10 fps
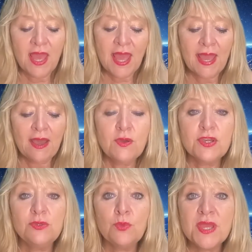How
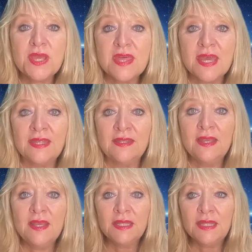can we then
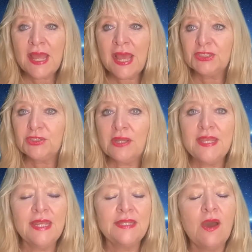
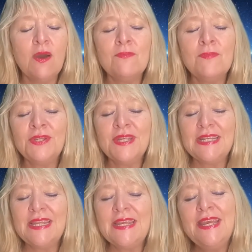naturally and
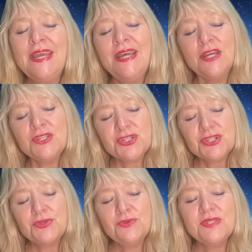harmonically
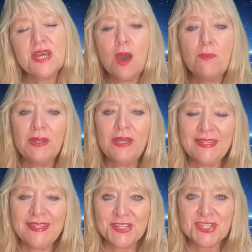attuned to our
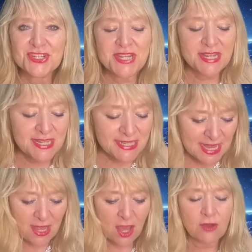planet? She is
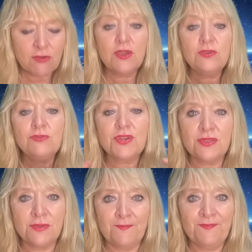at her own
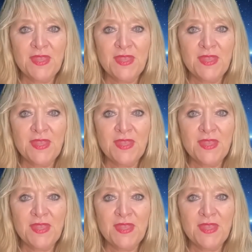rhythm.